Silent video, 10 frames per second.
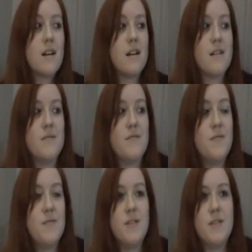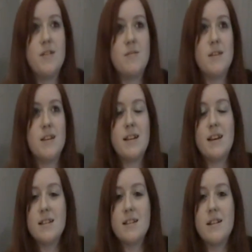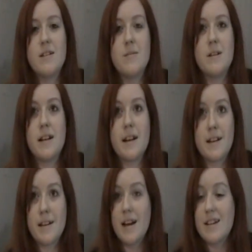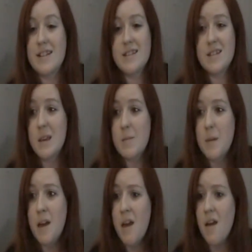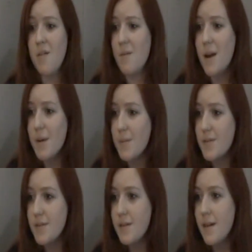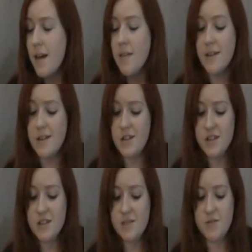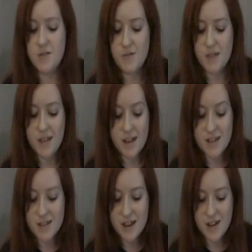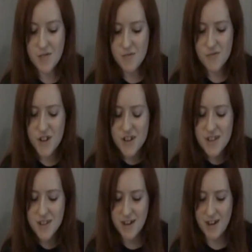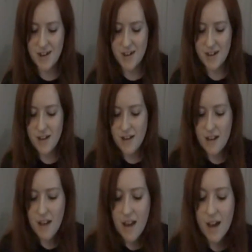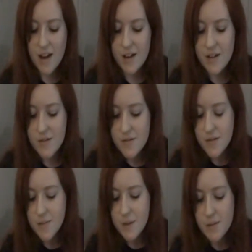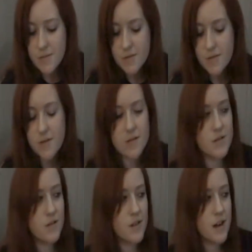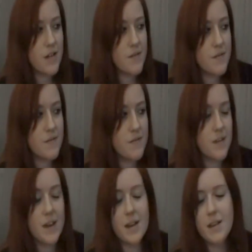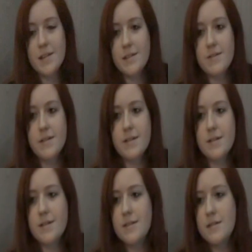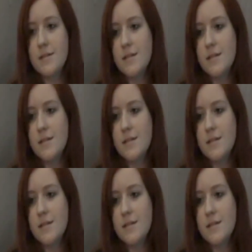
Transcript: I feel a little bit like Natalie now, but I get the same vibes that she seemed to. I don't trust the guy. And I know some people don't have, like, any serious,